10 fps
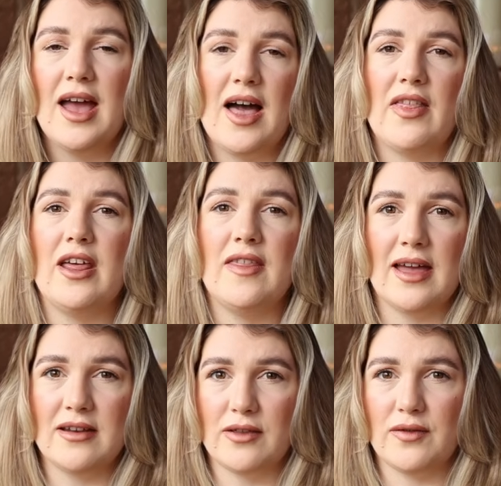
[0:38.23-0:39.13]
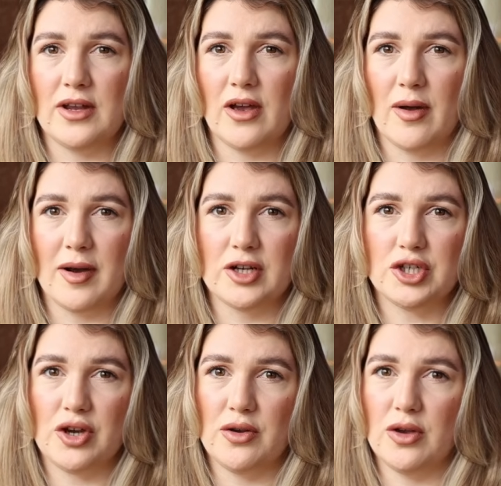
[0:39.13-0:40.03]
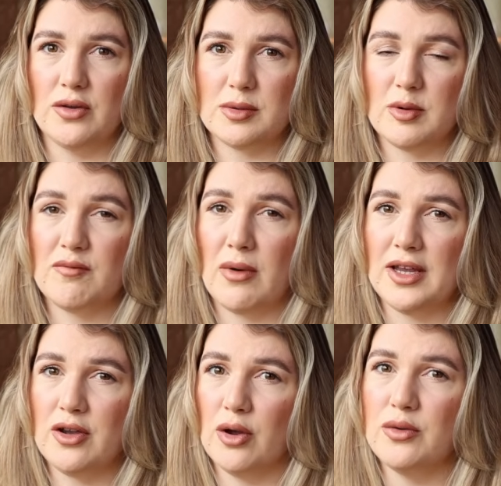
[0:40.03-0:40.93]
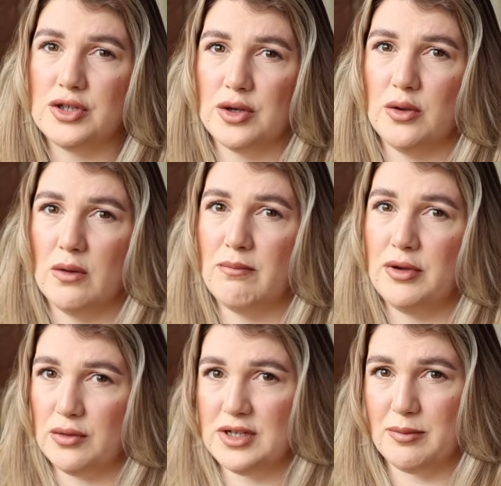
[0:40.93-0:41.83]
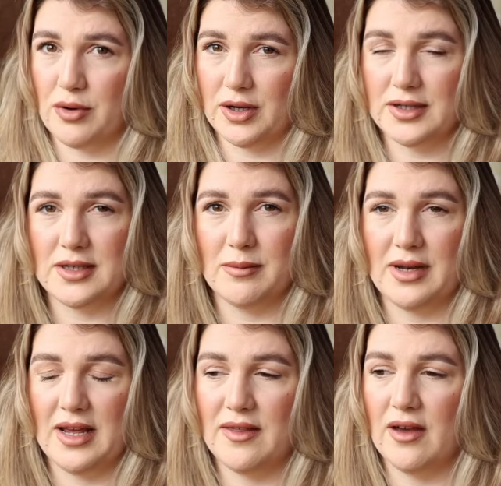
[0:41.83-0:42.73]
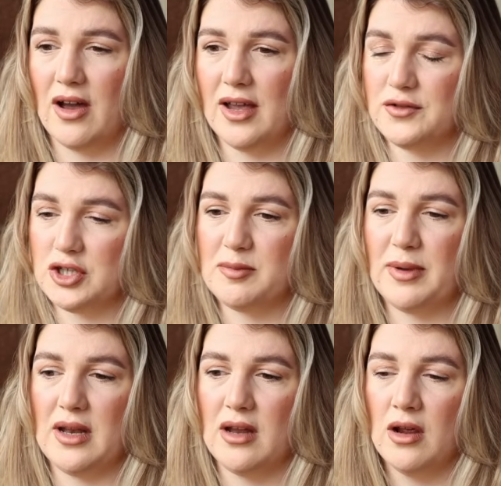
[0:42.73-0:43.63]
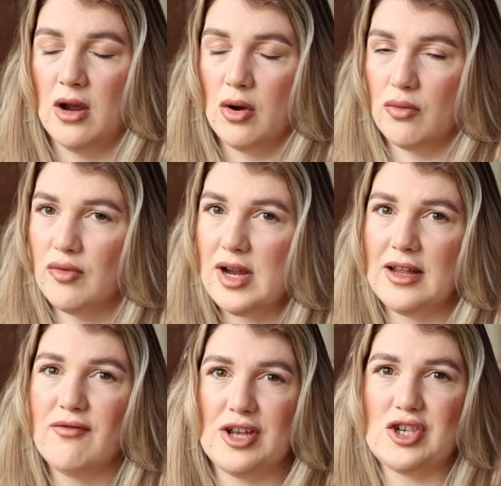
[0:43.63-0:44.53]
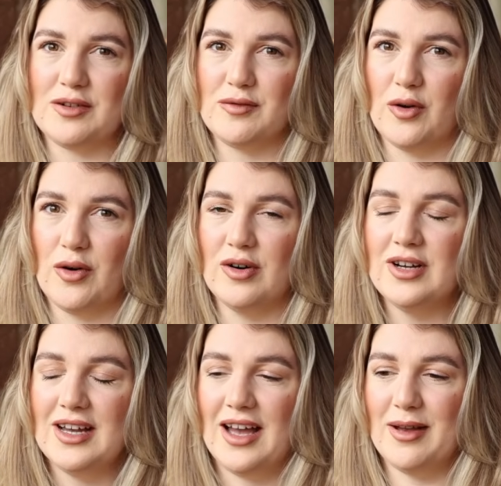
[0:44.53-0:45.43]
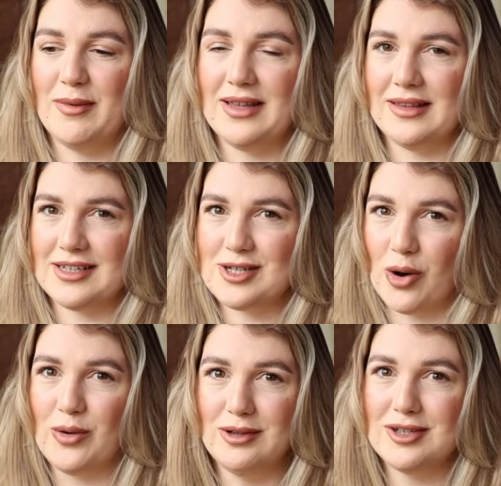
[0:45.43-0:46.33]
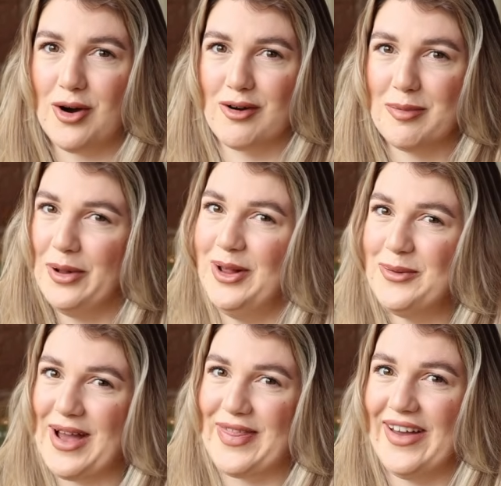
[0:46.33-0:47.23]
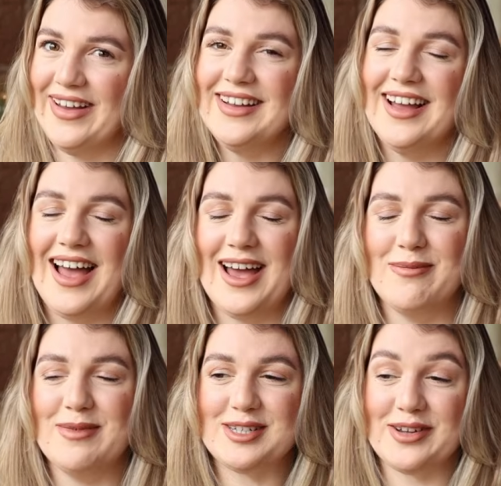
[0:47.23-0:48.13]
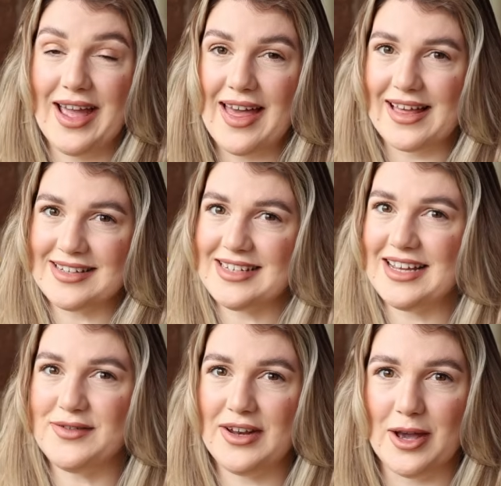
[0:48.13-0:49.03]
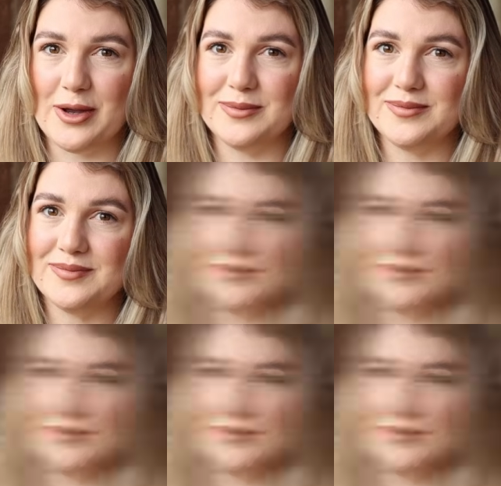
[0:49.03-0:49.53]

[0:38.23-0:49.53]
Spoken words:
And then at the end of the video, I'm going to show you some of my go-to beauty products at the minute that I have just been really reaching for in this cold, horrible weather. So yeah, that's today's video.